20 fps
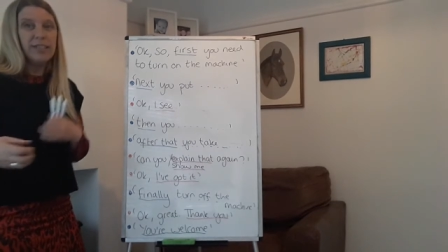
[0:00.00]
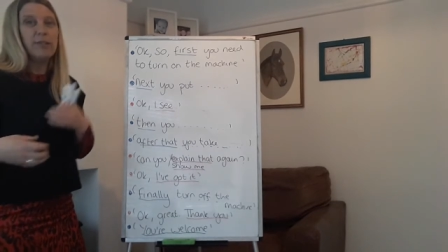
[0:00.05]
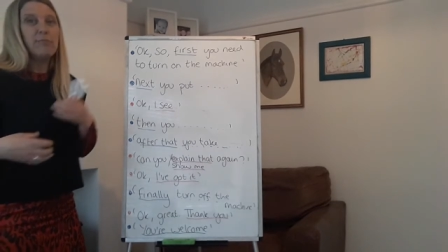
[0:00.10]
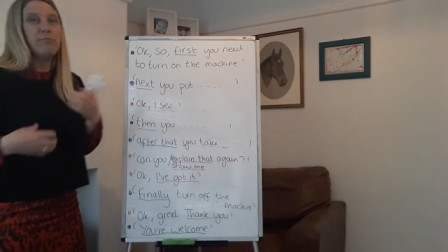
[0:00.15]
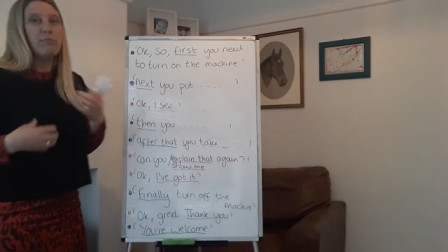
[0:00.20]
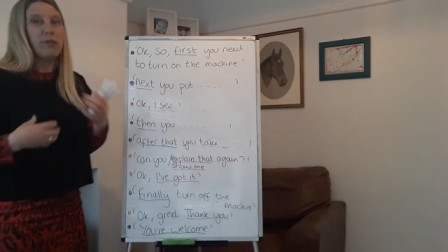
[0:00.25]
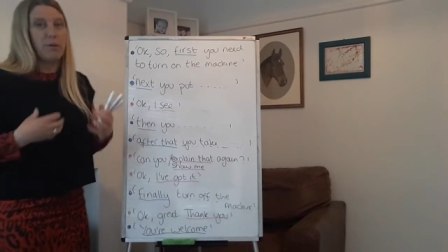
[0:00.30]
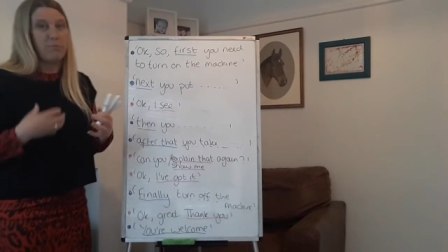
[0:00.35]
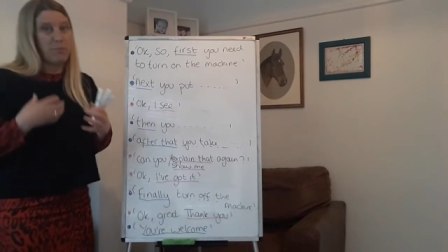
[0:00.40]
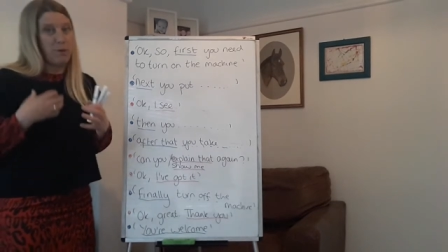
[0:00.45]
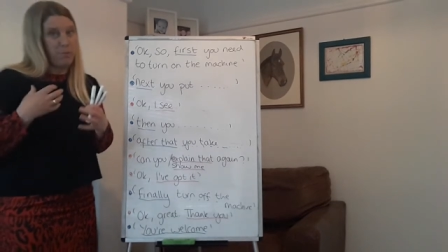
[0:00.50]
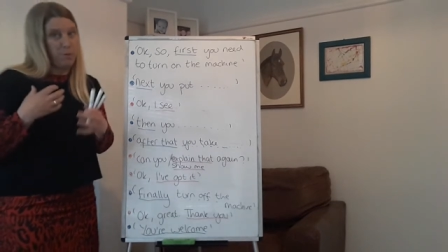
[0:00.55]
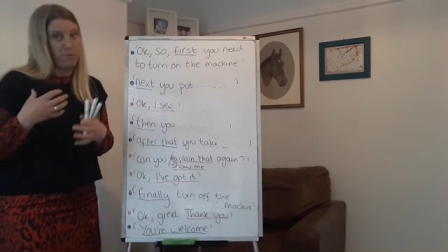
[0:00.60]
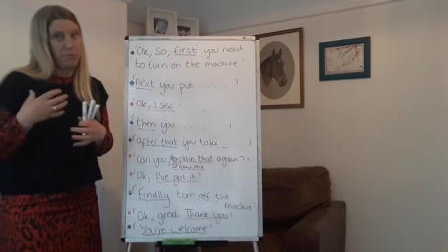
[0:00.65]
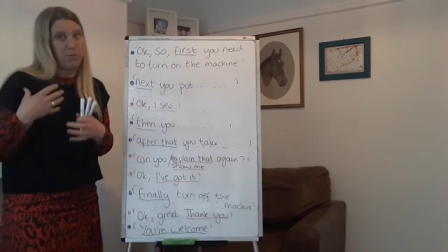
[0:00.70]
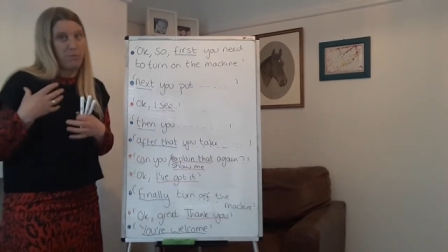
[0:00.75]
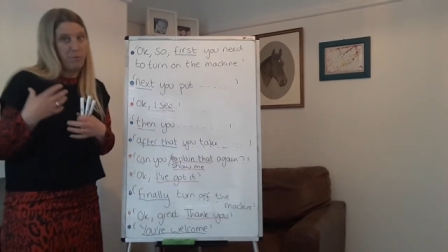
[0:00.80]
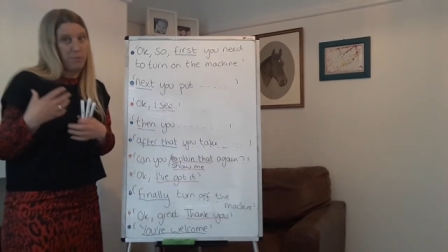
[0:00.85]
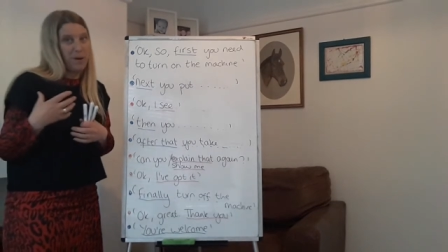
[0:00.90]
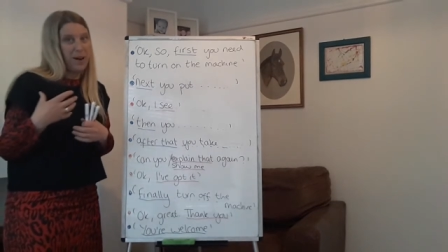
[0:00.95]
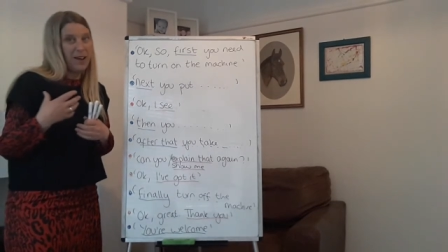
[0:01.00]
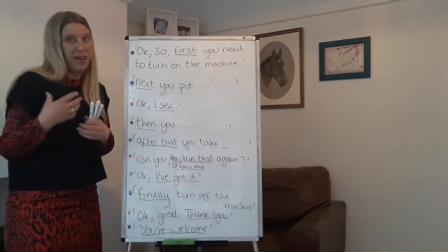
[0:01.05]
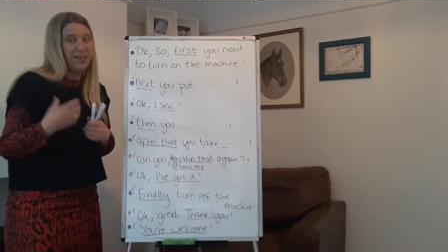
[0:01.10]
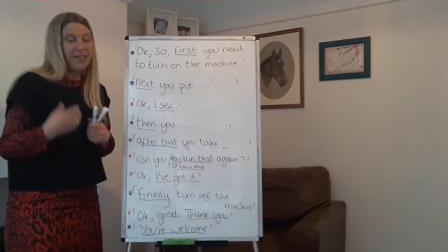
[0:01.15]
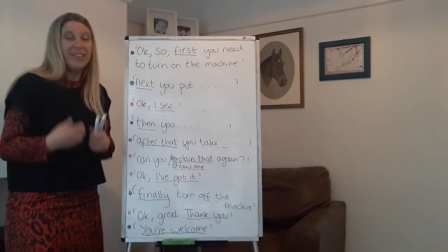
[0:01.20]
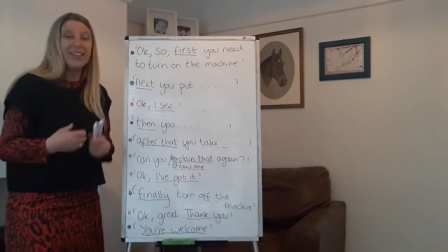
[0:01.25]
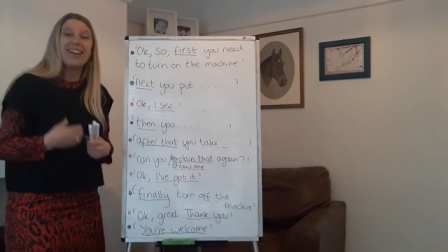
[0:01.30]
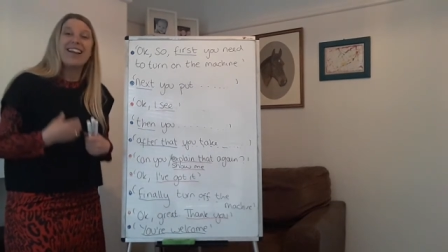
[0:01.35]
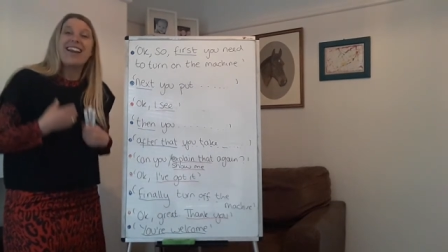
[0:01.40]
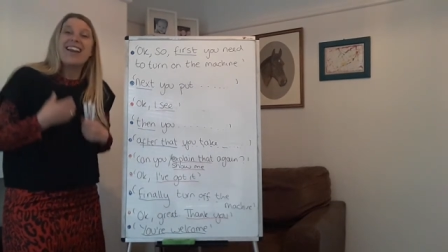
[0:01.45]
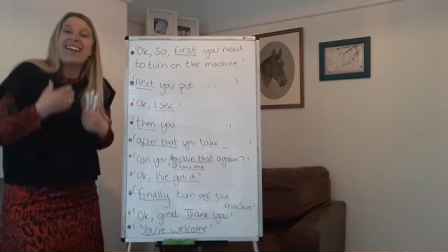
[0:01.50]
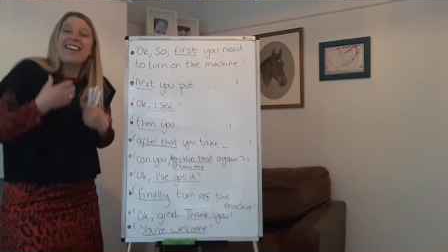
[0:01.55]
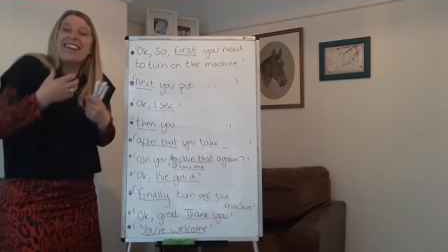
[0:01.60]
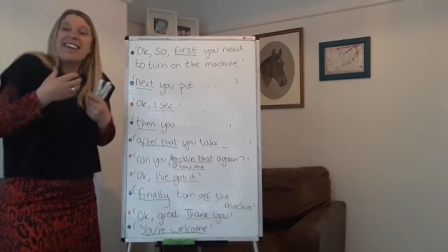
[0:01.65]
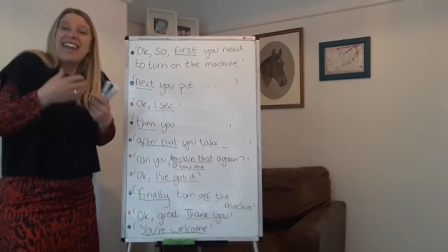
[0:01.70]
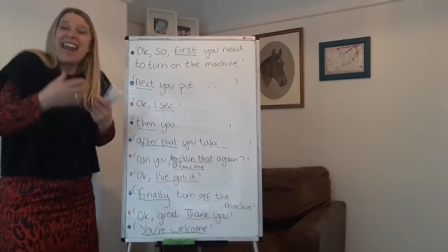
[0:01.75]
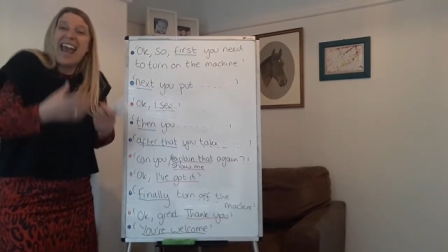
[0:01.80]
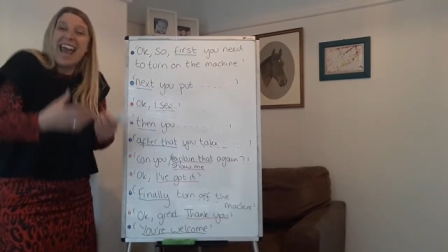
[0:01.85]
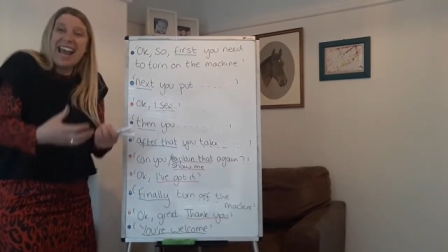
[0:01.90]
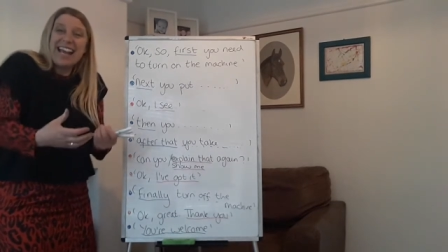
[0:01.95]
blah, blah, blah, blah, blah,
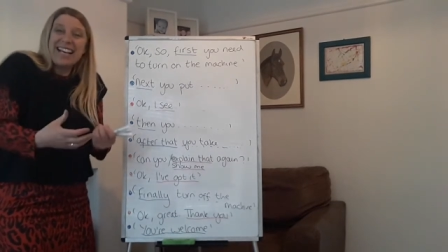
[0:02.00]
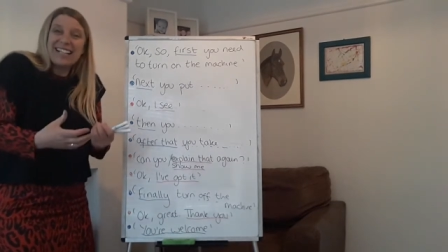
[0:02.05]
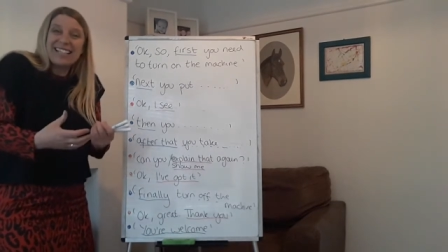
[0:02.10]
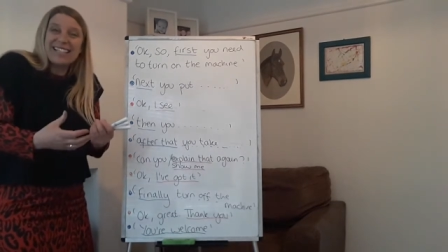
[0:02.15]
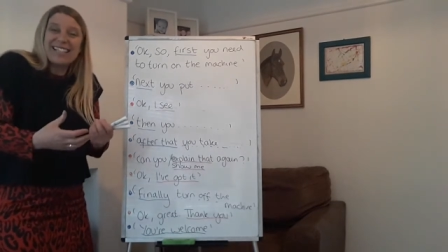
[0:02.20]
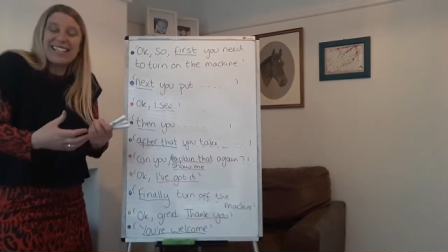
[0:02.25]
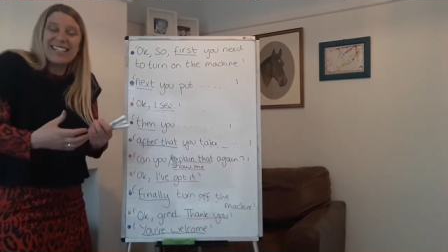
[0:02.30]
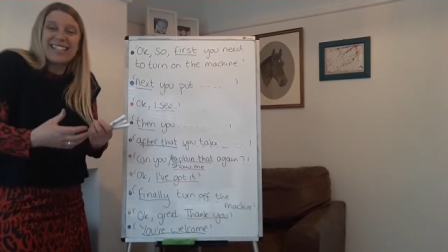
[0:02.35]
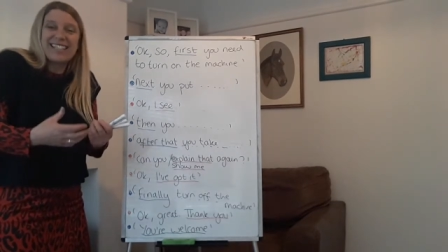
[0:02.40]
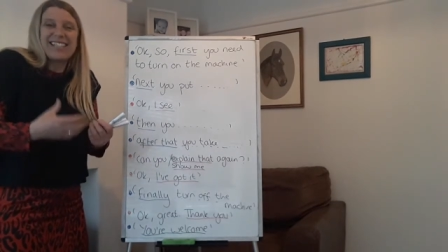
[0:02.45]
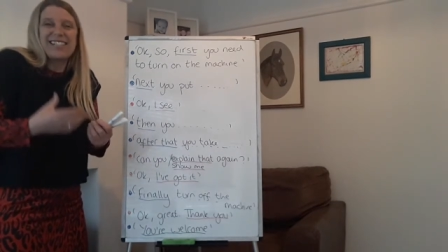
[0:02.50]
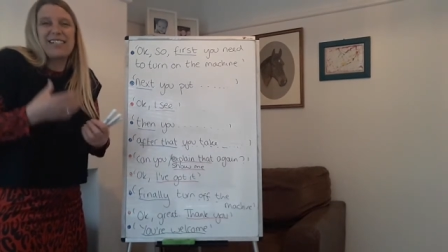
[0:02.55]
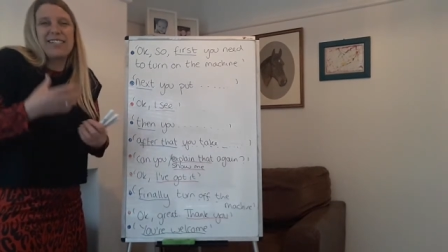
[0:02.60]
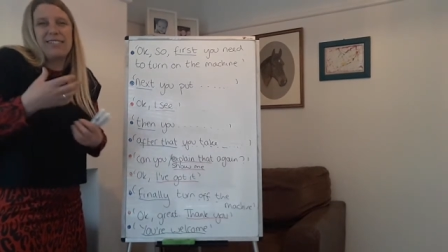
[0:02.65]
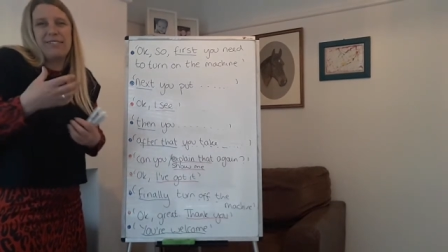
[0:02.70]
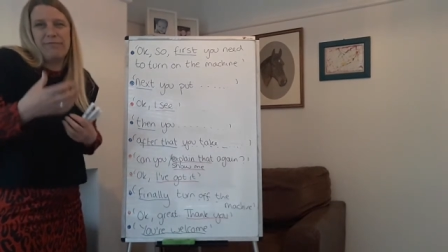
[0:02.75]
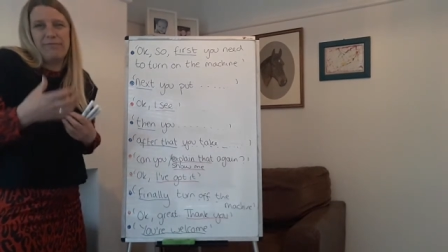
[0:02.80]
next,